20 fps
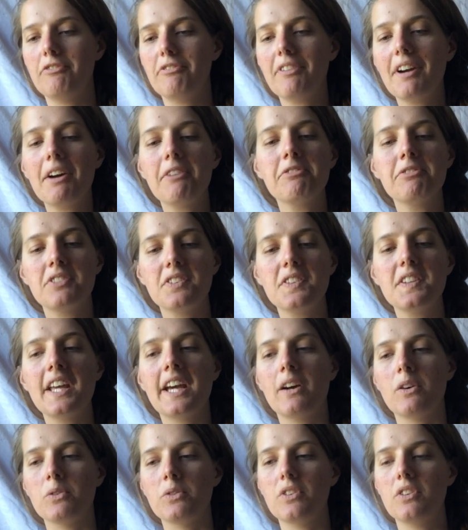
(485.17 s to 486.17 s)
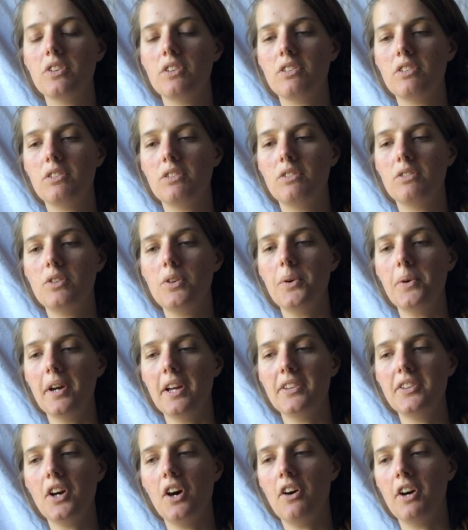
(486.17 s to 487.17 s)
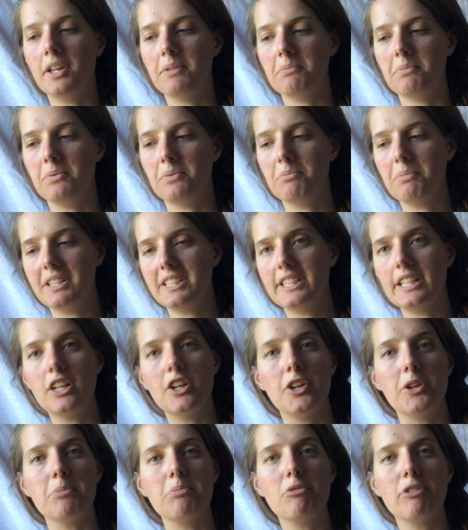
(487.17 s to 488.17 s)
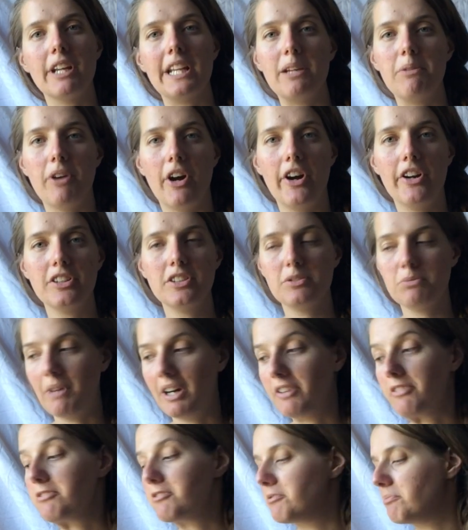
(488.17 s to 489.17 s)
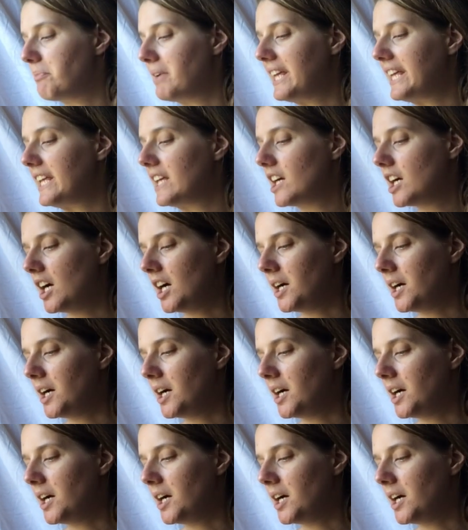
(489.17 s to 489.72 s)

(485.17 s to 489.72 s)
found now that two at a time magic loop really works well for me.